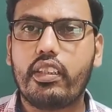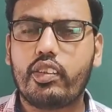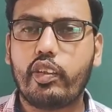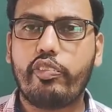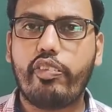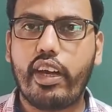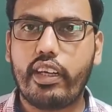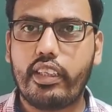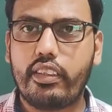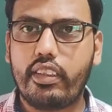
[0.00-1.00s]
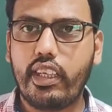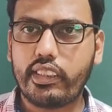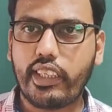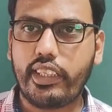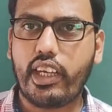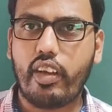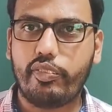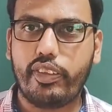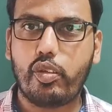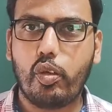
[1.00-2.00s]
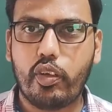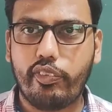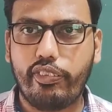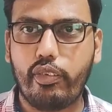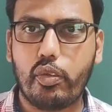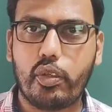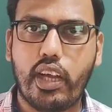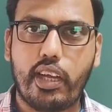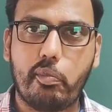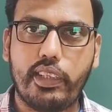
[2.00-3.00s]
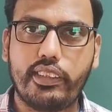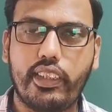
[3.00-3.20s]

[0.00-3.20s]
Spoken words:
so for this kind of chlorofluorocarbons,